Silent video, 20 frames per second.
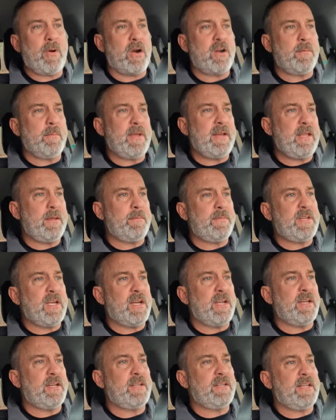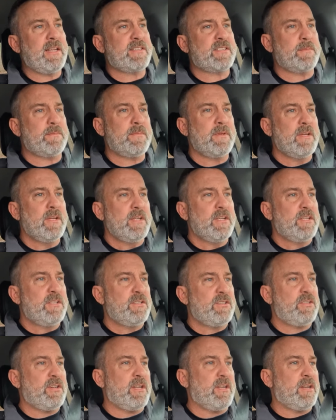barndominium done, get
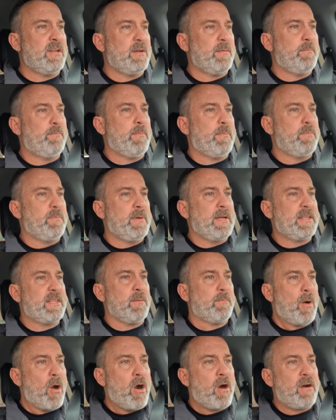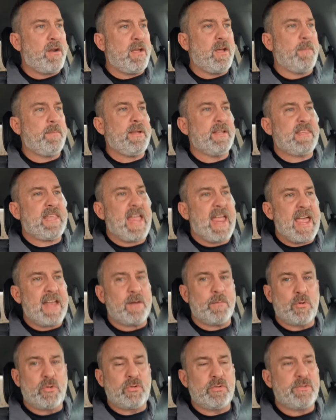the barn up, get the
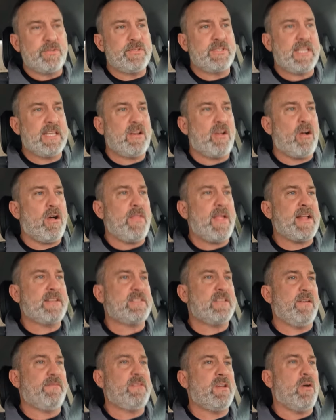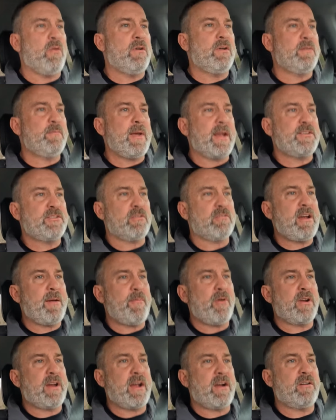animals, get all that stuff going, make sure
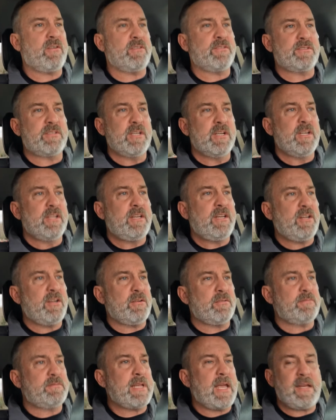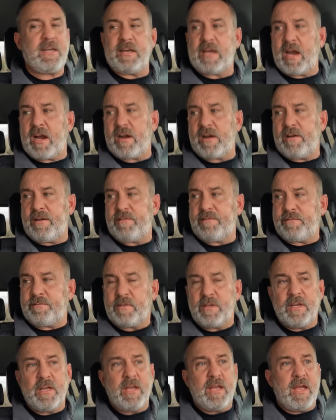Grandma Carol's, you know, taken care of.
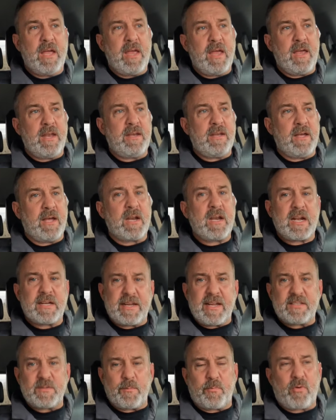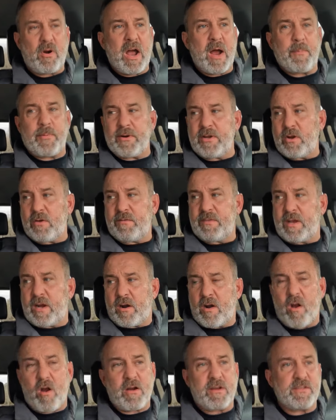And I might get some property over
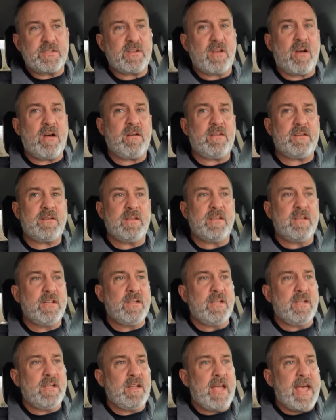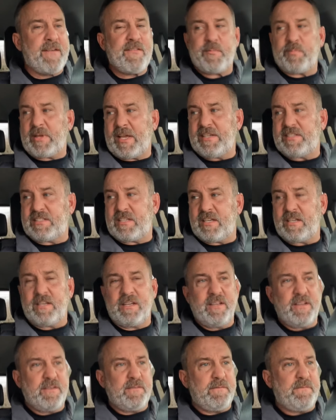there in Arkansas and have a place to
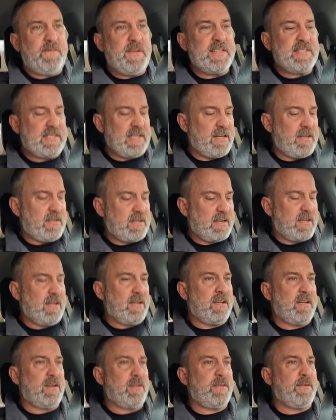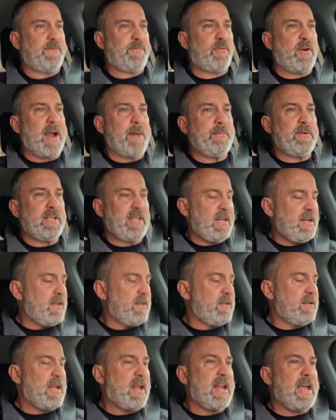visit the Framily
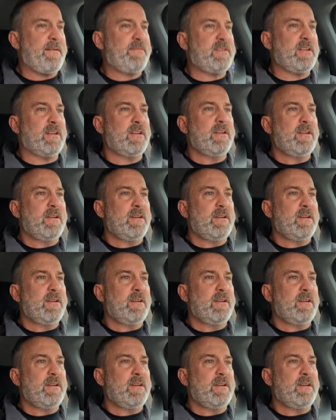and not have to,